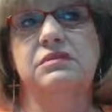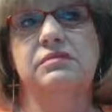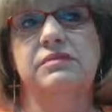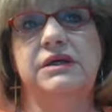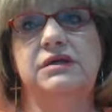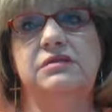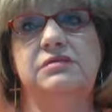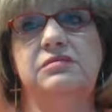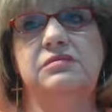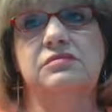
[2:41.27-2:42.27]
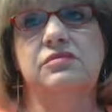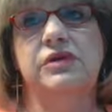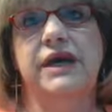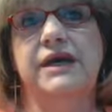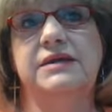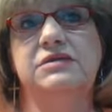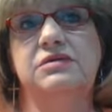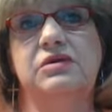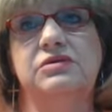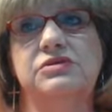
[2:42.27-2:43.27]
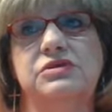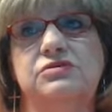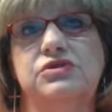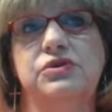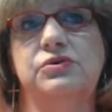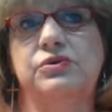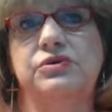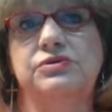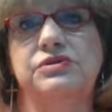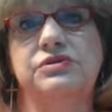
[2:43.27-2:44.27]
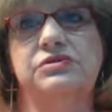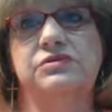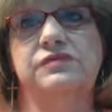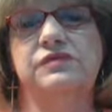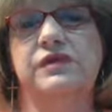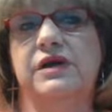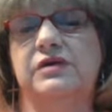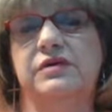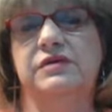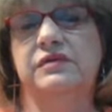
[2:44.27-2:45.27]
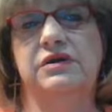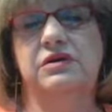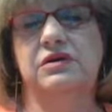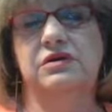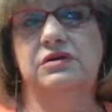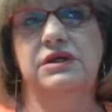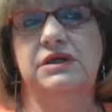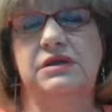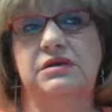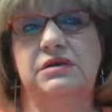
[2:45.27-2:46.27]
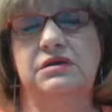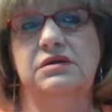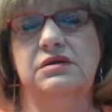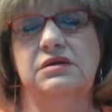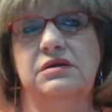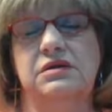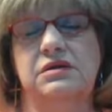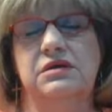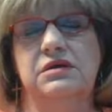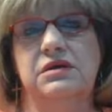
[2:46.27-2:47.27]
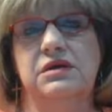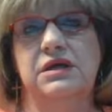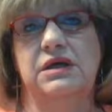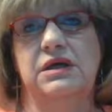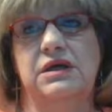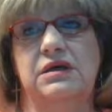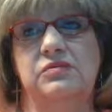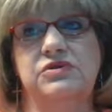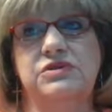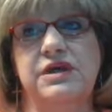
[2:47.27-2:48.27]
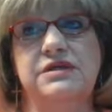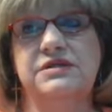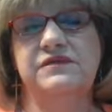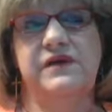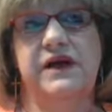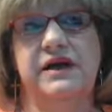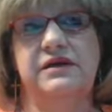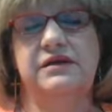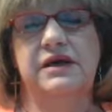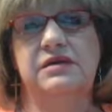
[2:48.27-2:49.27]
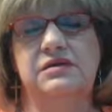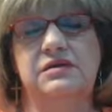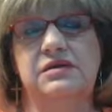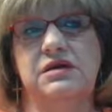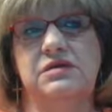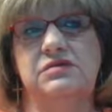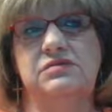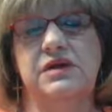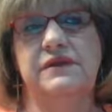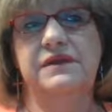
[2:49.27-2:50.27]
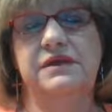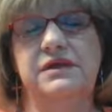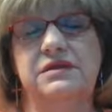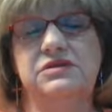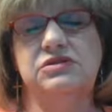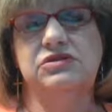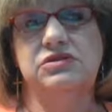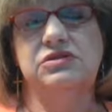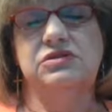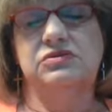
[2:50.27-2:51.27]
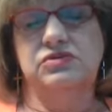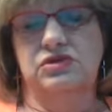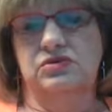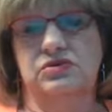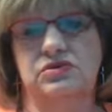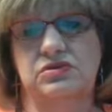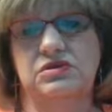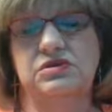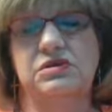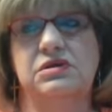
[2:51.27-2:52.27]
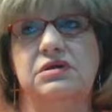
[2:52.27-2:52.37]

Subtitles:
I mean, we had to learn to do chores very, very early, and which that's fine. I don't, I think kids should do chores.